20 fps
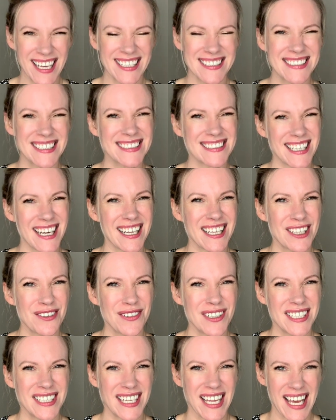It's exactly
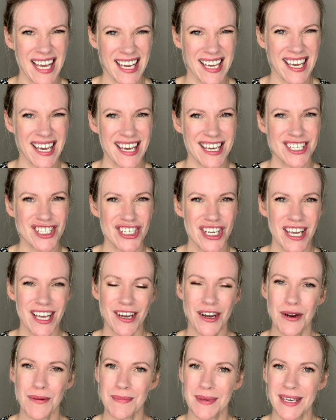what an
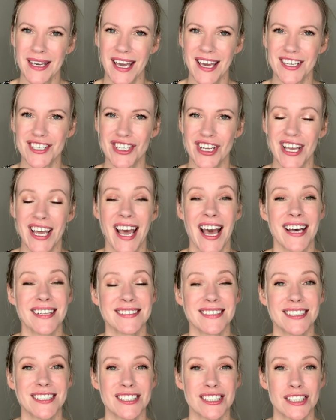AHA or BHA
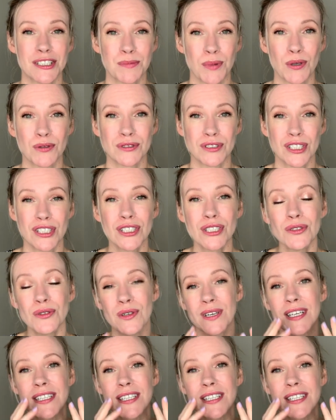acid is supposed to do,